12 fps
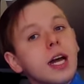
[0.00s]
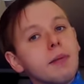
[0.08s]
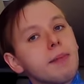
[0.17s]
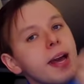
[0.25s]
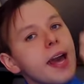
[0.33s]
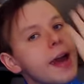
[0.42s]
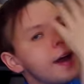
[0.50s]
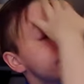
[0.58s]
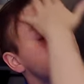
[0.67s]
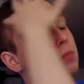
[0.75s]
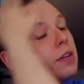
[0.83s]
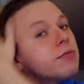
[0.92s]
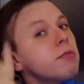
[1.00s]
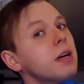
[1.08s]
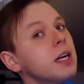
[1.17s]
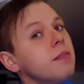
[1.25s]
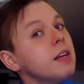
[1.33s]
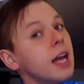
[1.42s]
like my hair? Before
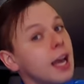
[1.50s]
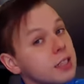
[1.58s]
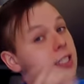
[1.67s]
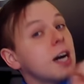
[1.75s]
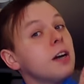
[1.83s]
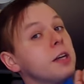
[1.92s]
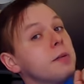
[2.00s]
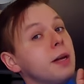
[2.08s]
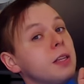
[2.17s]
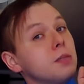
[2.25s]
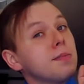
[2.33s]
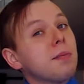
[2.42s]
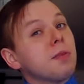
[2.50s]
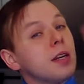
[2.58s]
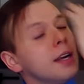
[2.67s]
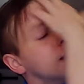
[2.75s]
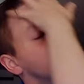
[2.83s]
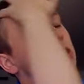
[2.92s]
I even tell you about this popcorn,